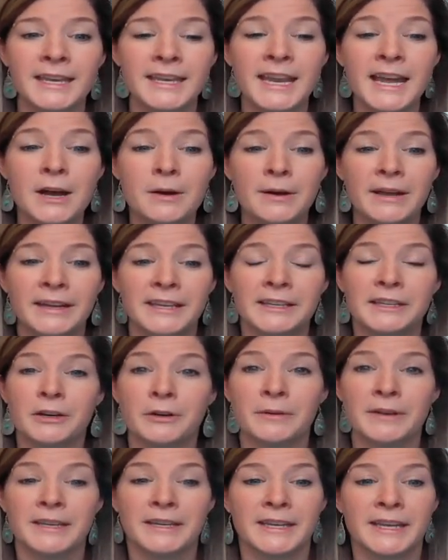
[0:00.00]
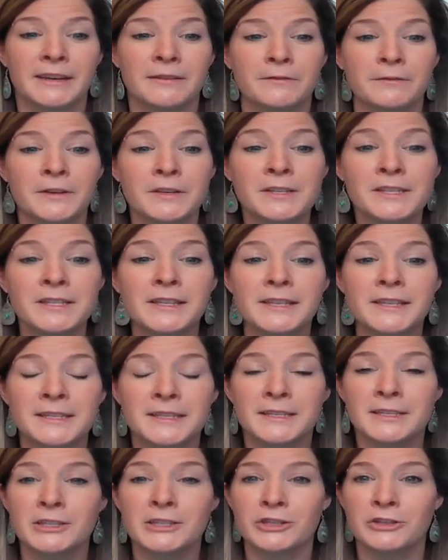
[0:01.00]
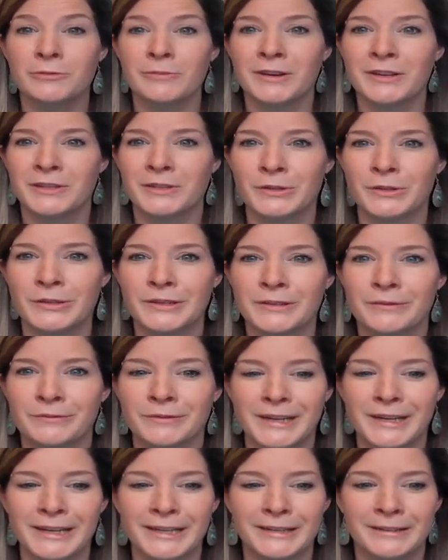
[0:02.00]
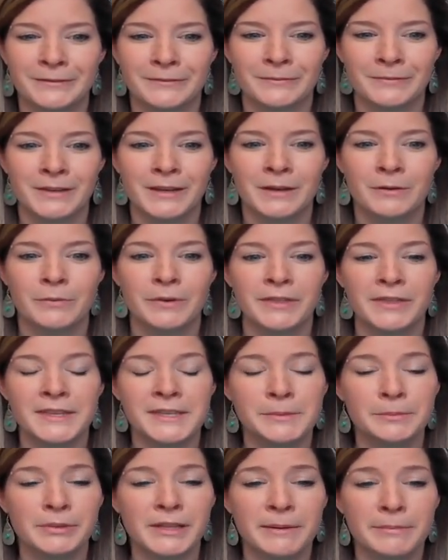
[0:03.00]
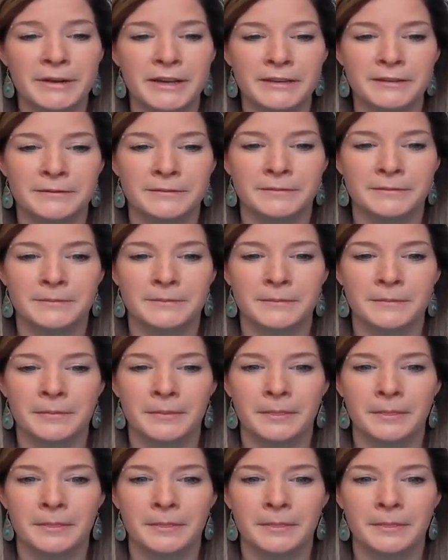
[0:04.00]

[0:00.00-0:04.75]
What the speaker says: Now I can go in and first listen to my student read with this play button.